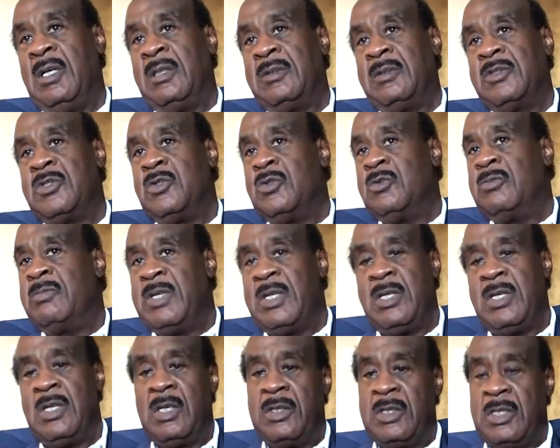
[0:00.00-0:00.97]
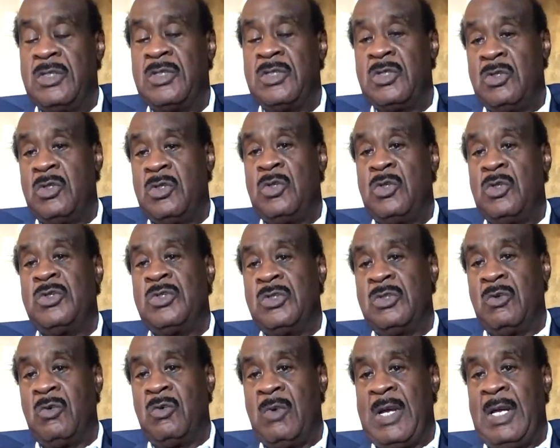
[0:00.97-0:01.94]
to many other institutions
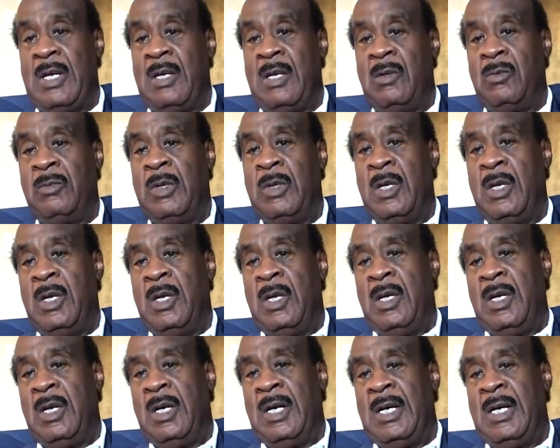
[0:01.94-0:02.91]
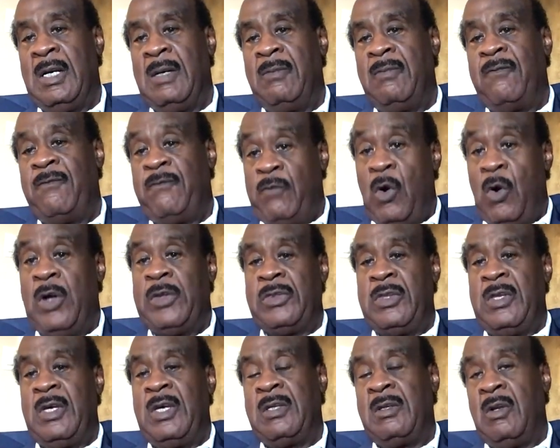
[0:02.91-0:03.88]
around, fought
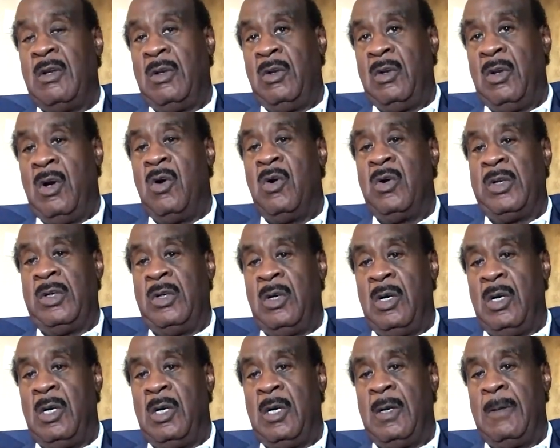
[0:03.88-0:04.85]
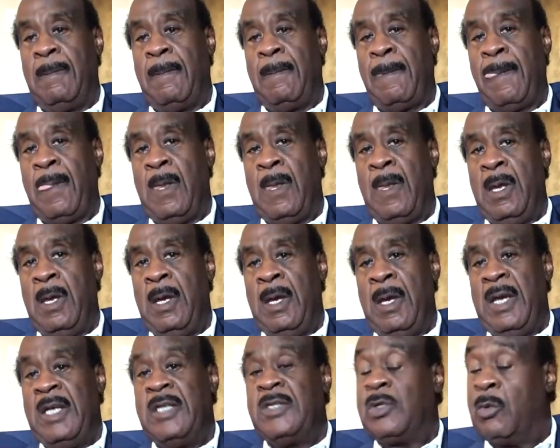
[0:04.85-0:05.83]
that long and hard.
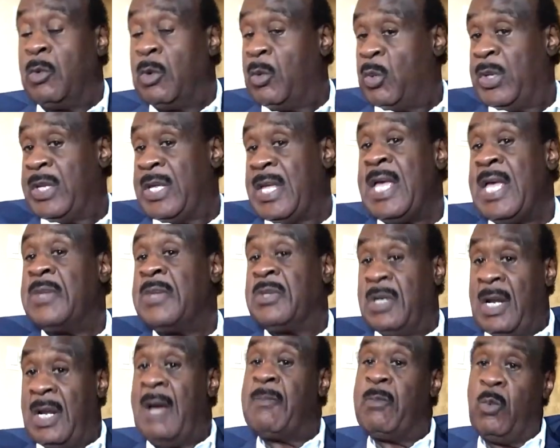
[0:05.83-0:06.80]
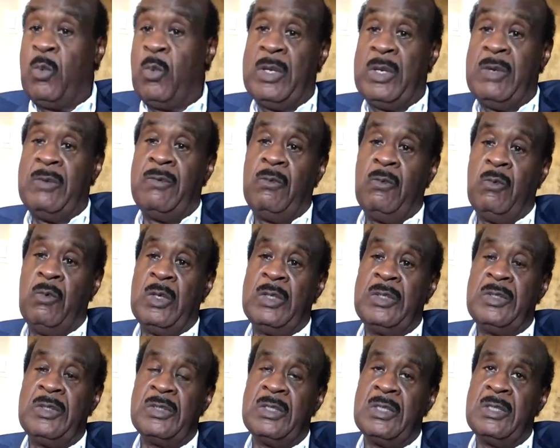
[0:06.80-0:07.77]
And so what we ended up with
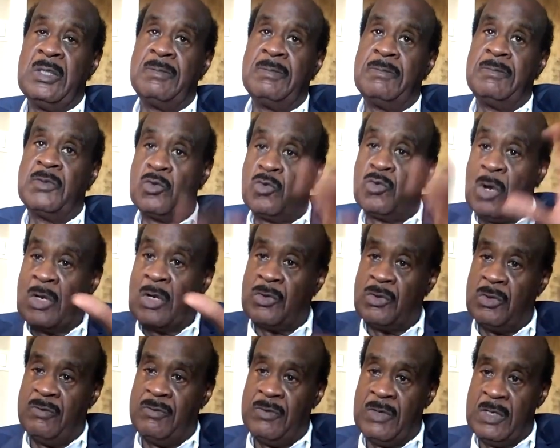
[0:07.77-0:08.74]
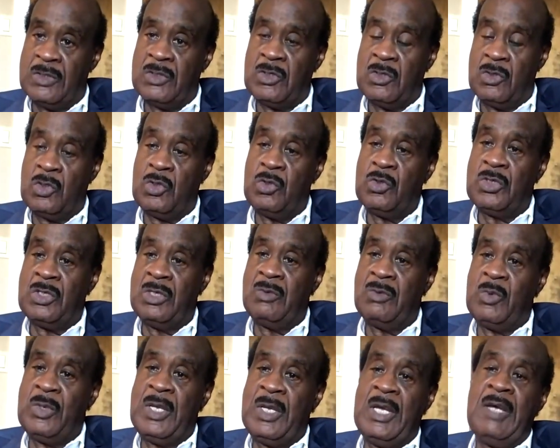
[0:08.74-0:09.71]
was the structure of the institution
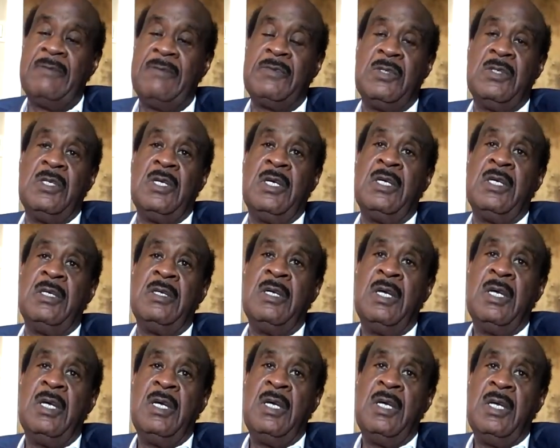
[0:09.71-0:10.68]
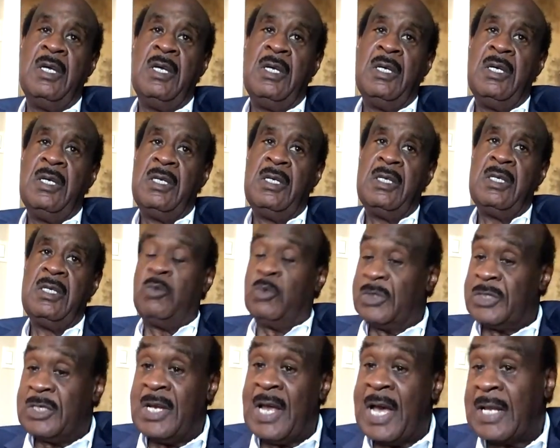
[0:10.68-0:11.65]
we have today. It
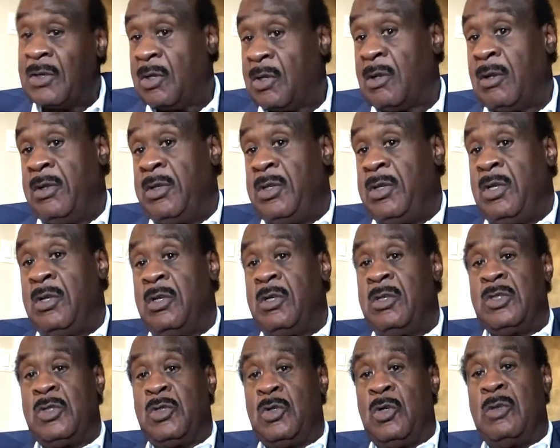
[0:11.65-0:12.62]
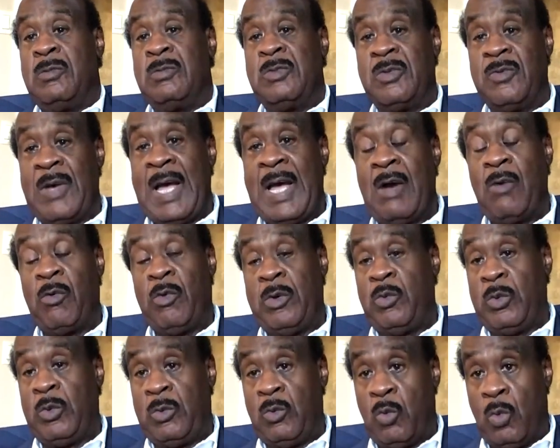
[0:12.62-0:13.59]
was not clear in terms of how it
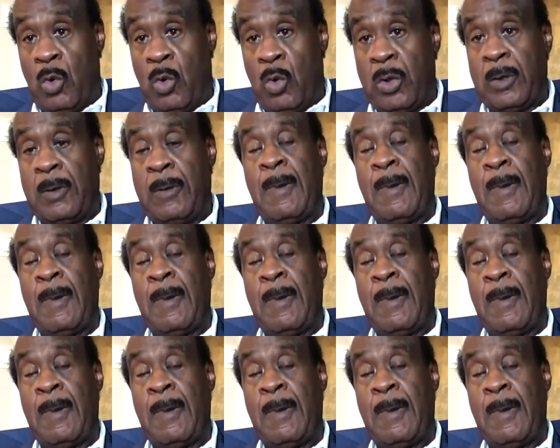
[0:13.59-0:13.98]
would work.